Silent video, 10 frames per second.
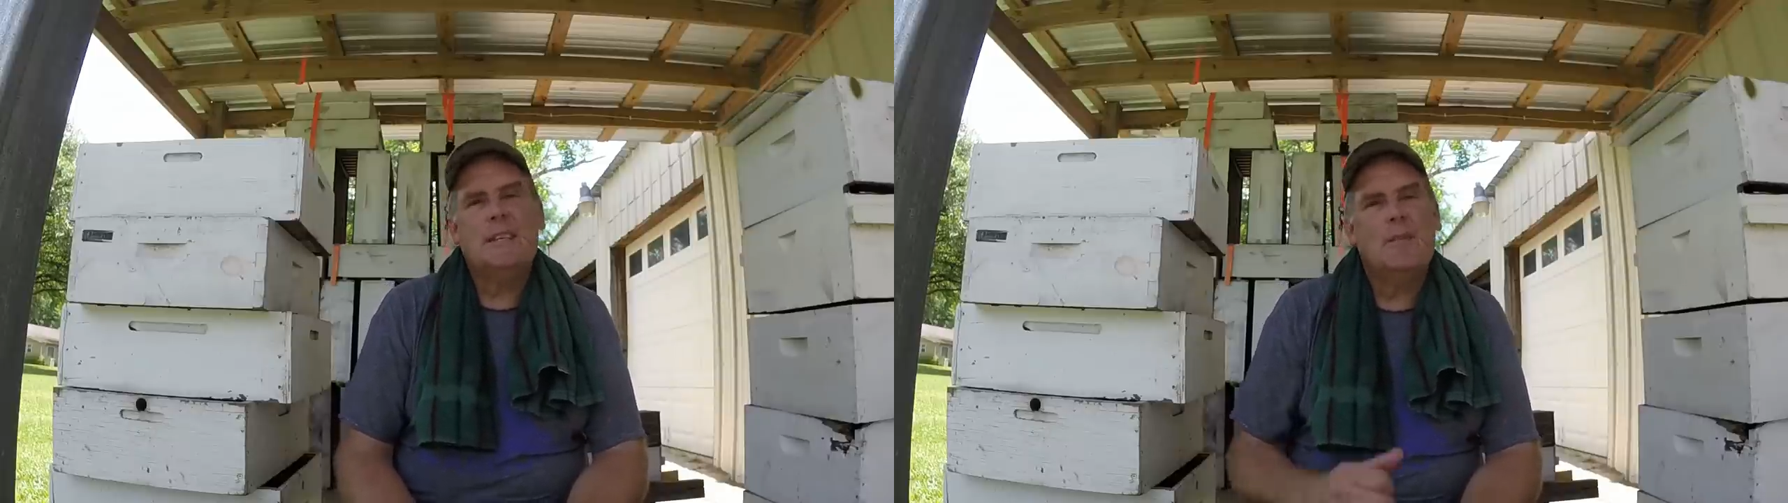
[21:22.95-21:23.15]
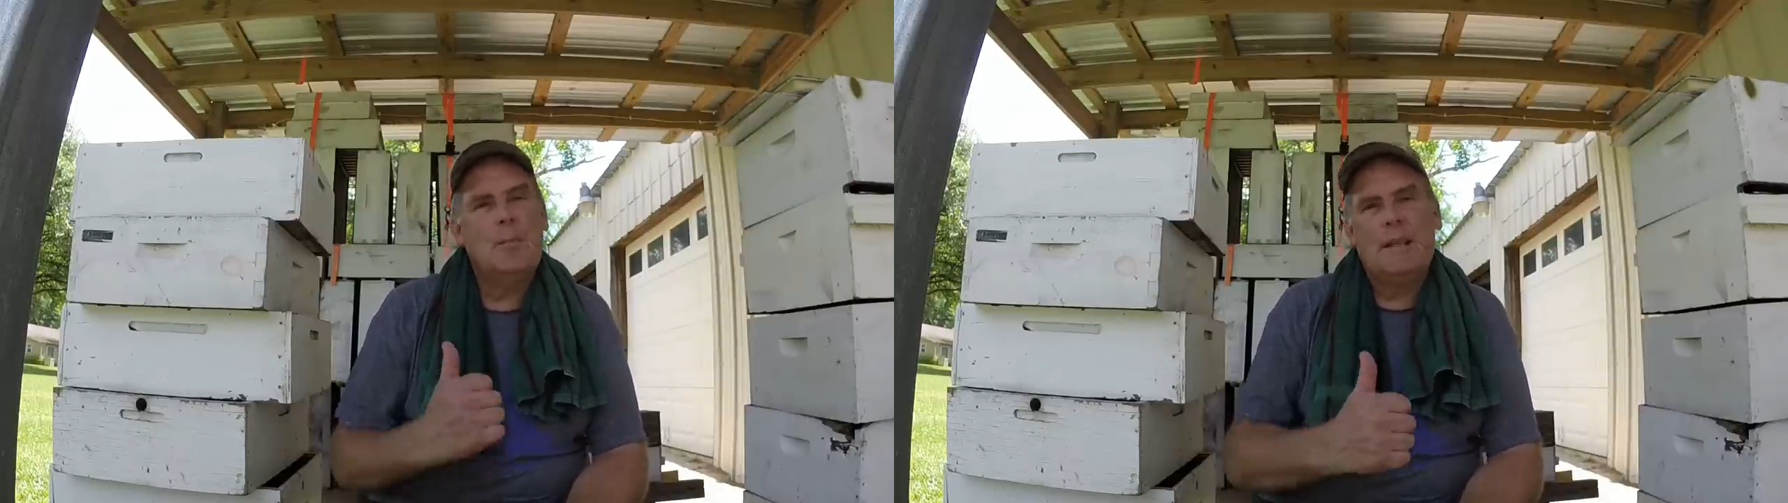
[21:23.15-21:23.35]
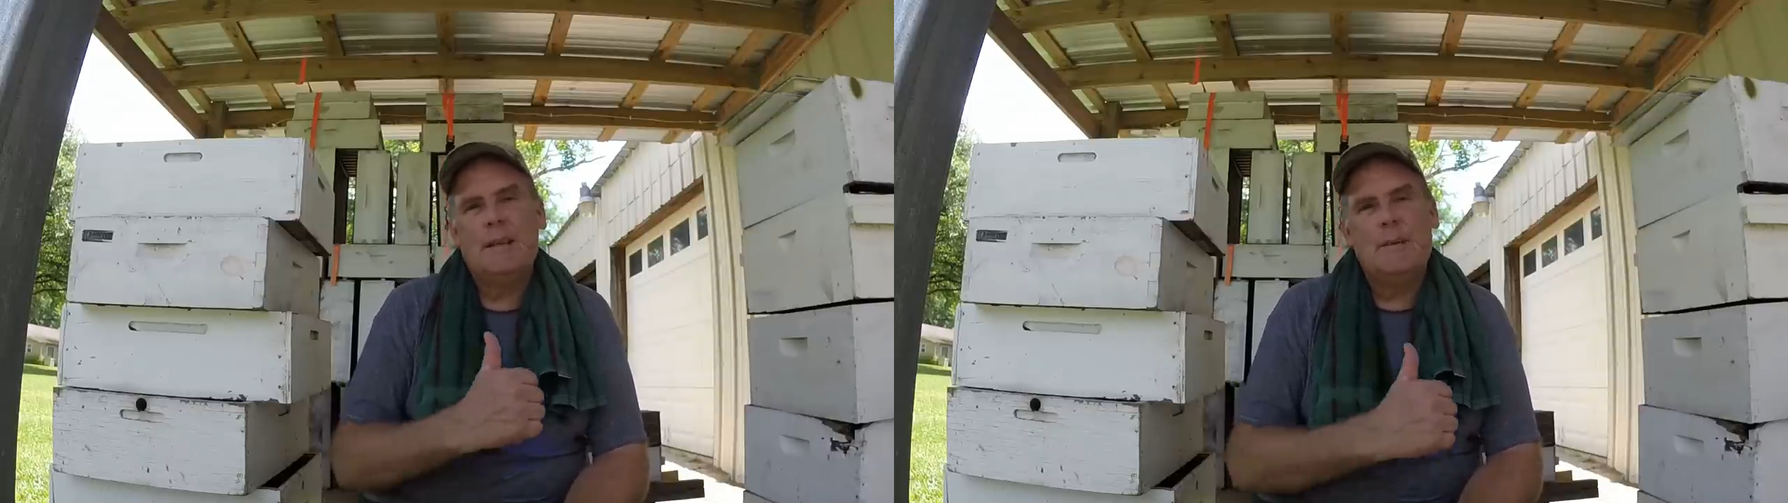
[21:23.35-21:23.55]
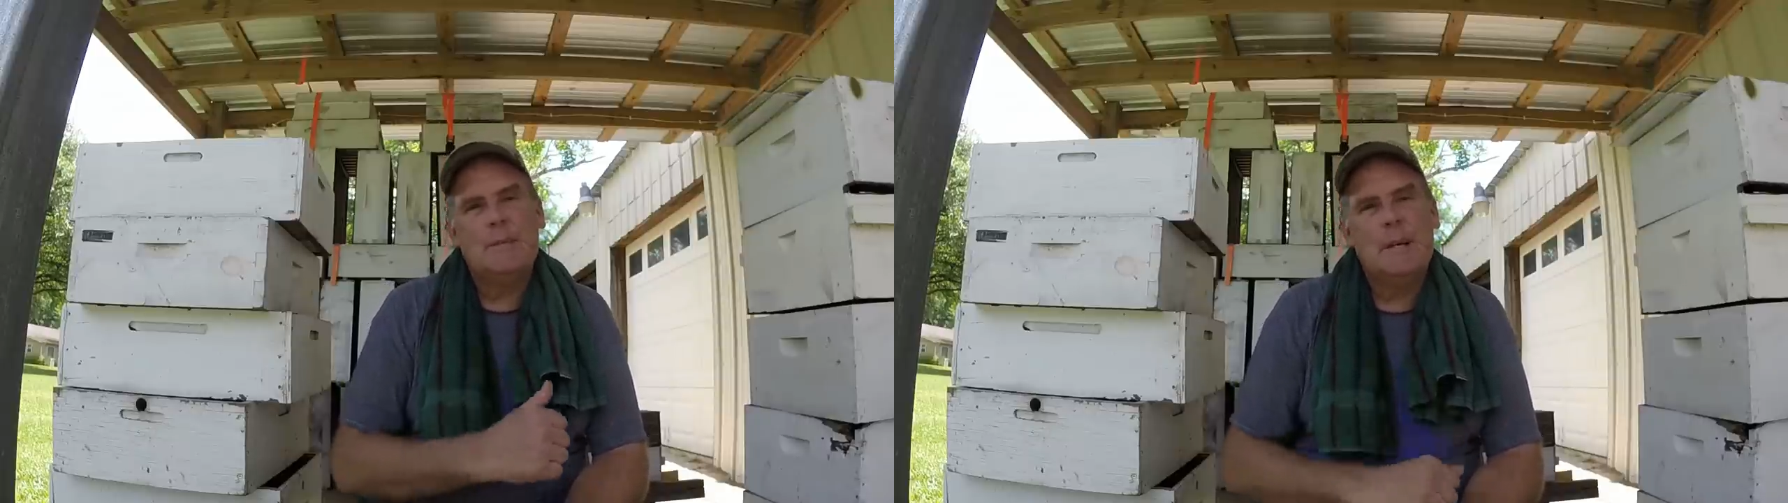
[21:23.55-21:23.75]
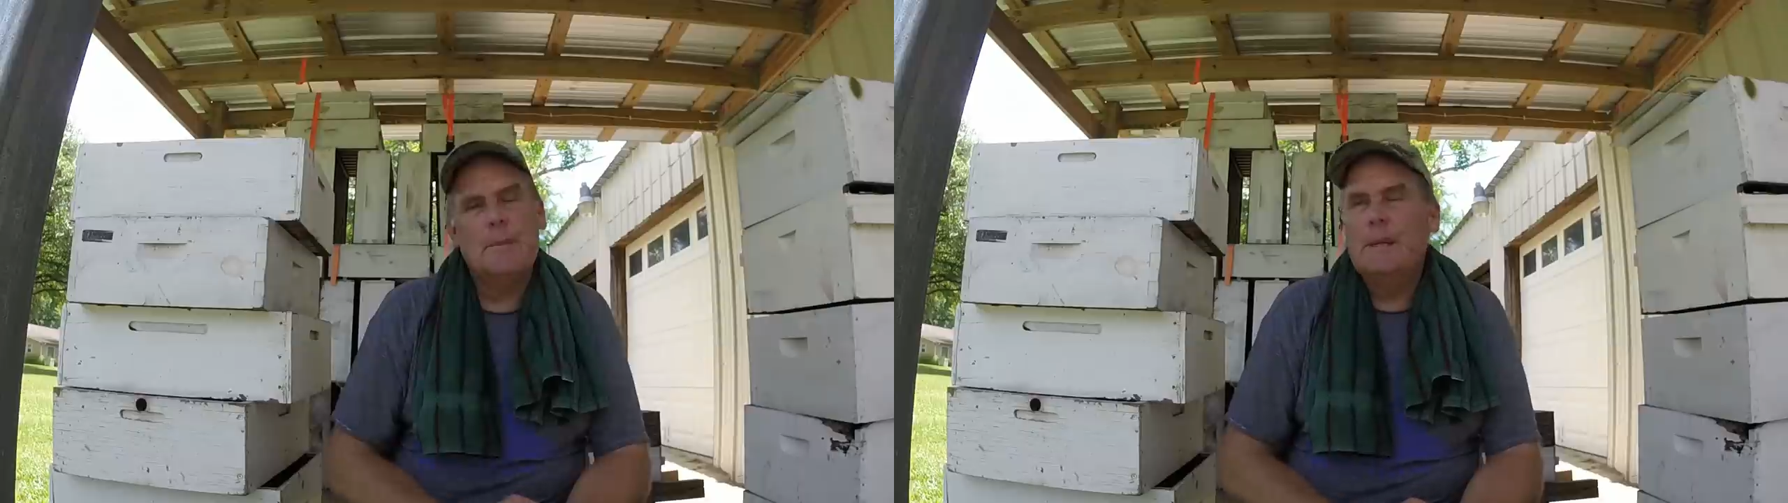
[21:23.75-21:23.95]
Give it a big
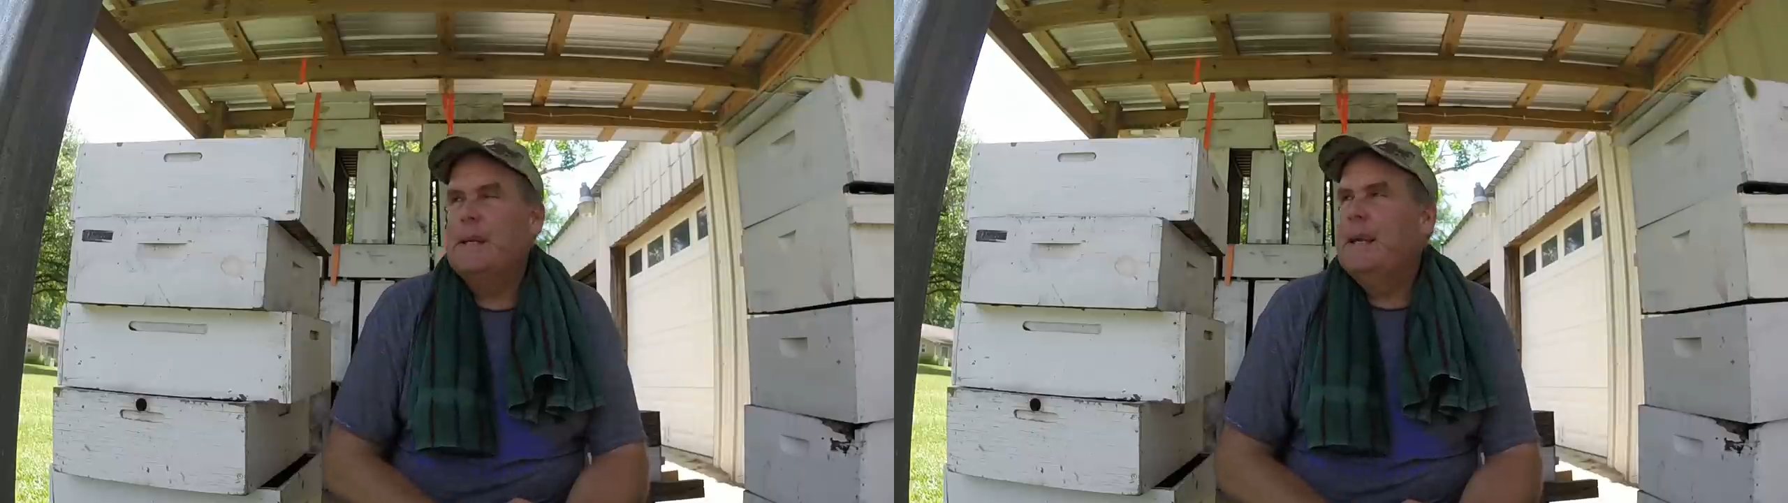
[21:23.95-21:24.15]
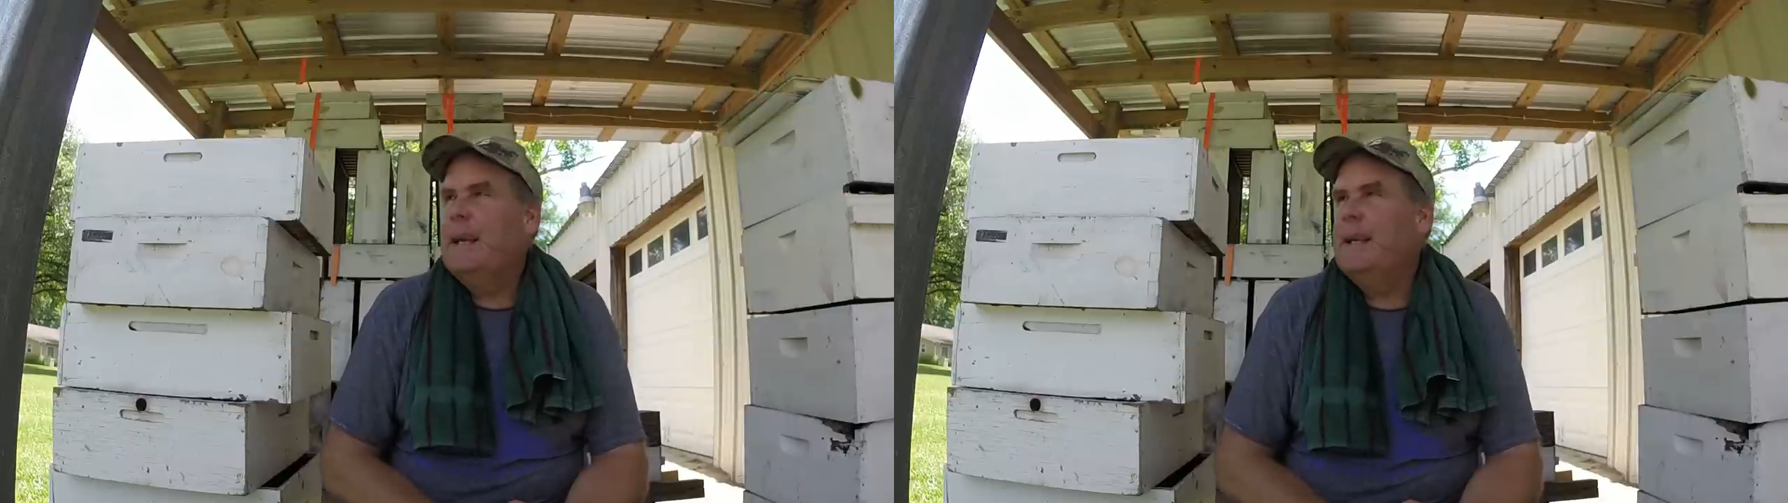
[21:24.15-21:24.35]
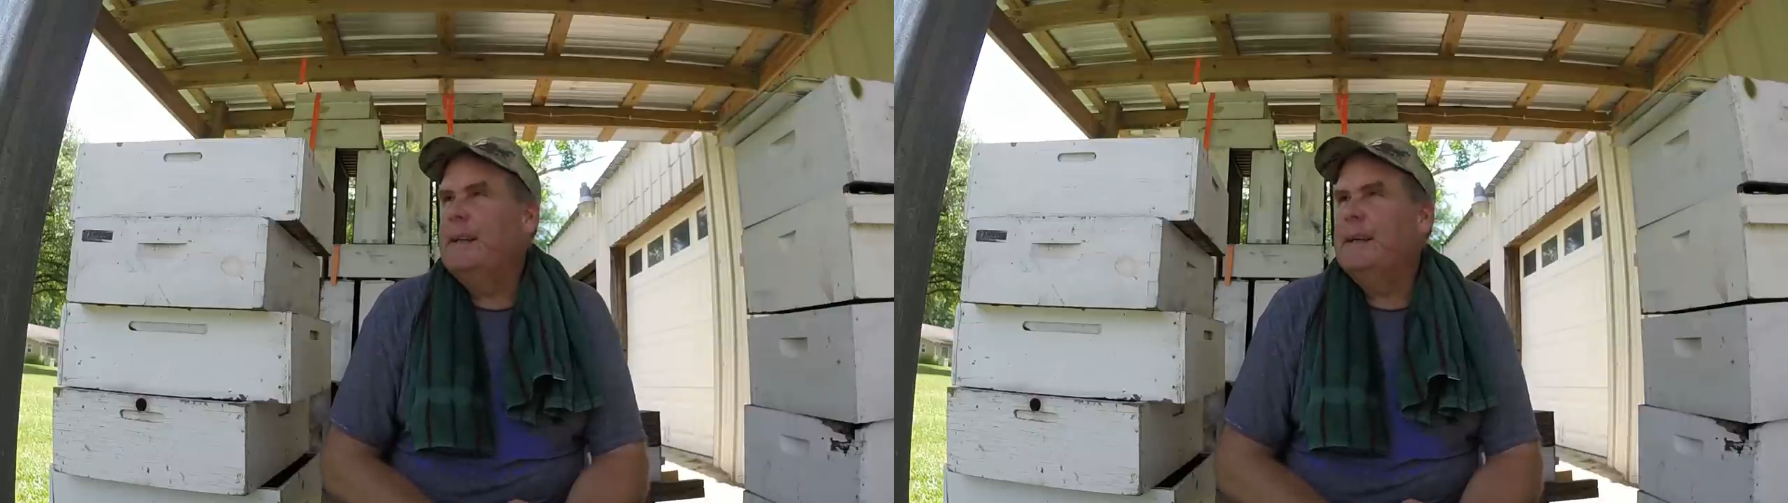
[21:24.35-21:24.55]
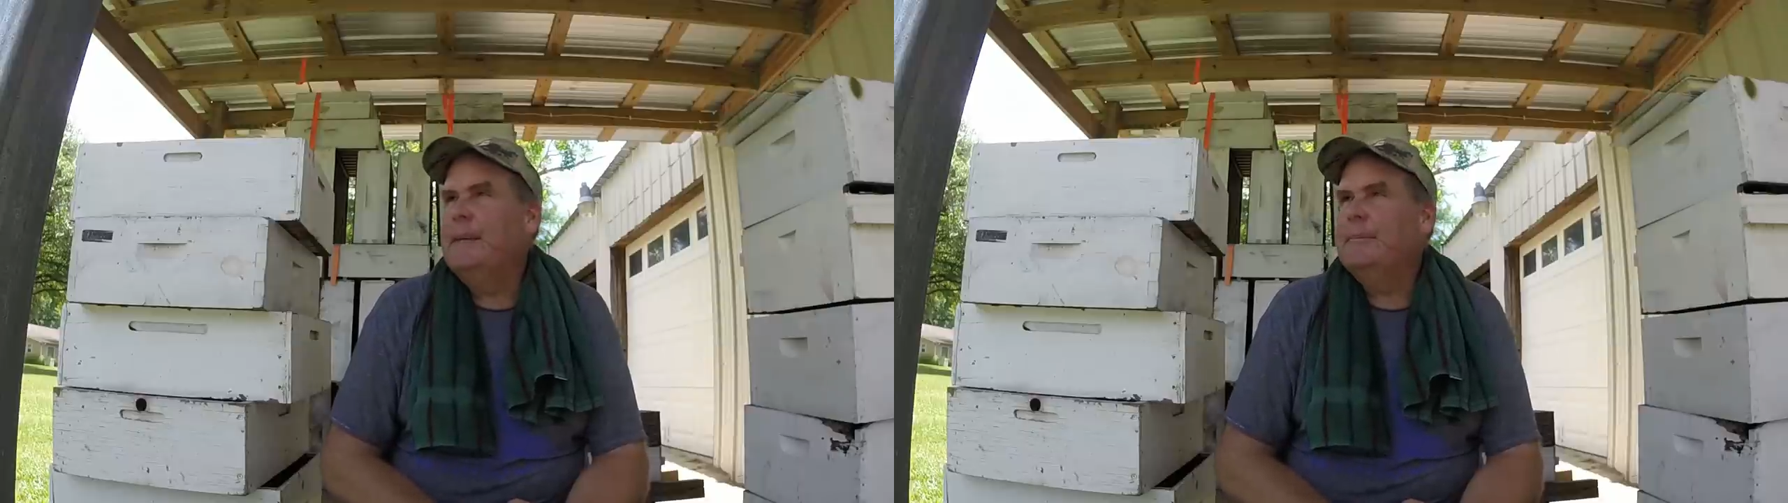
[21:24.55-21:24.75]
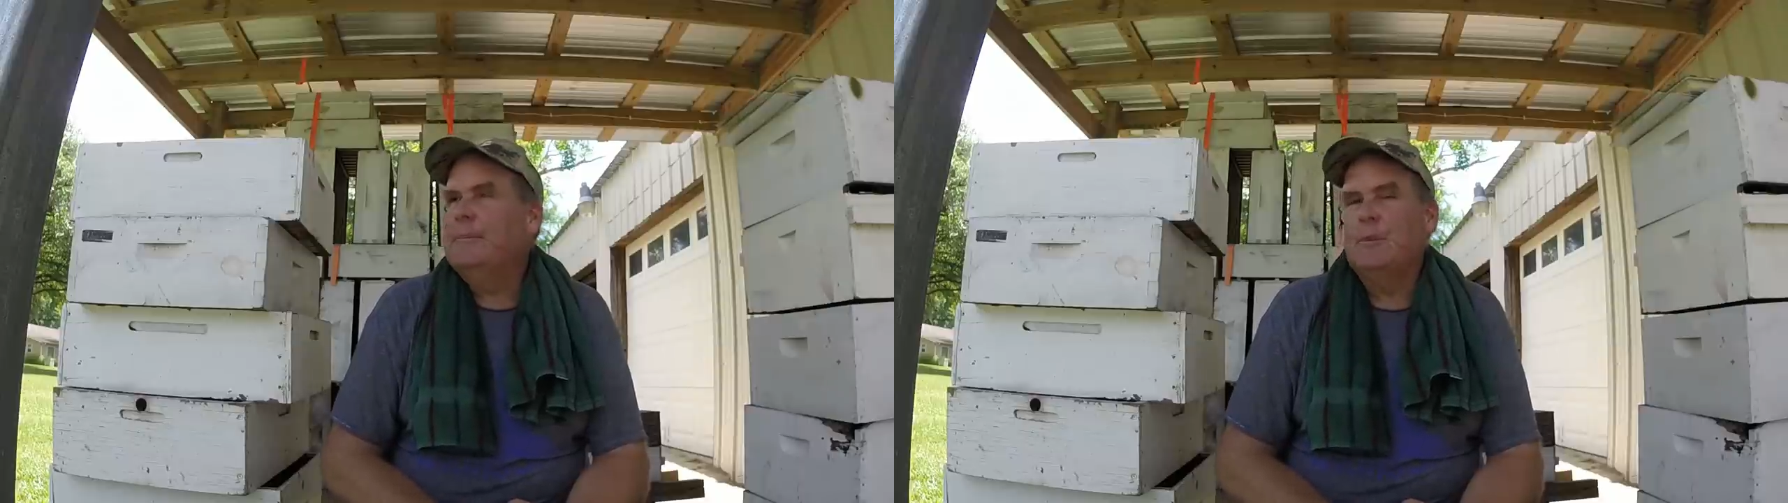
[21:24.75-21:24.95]
thumbs up, and um,